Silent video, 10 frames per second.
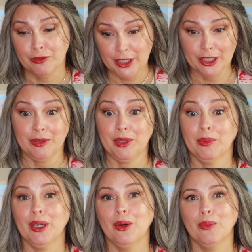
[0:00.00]
very
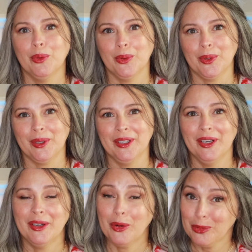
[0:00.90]
well worn
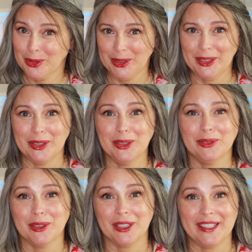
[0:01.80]
over and
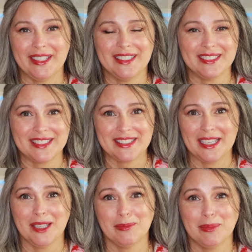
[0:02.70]
over again, the
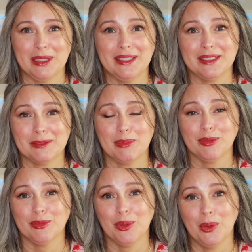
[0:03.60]
same piece,
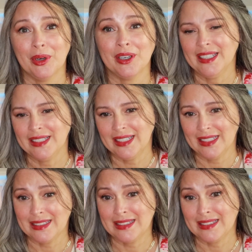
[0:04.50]
before it
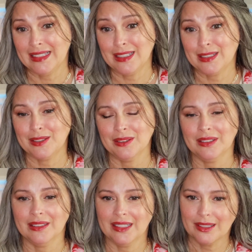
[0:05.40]
gets sent to
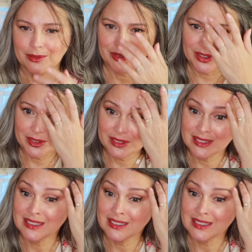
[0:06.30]
the landfills.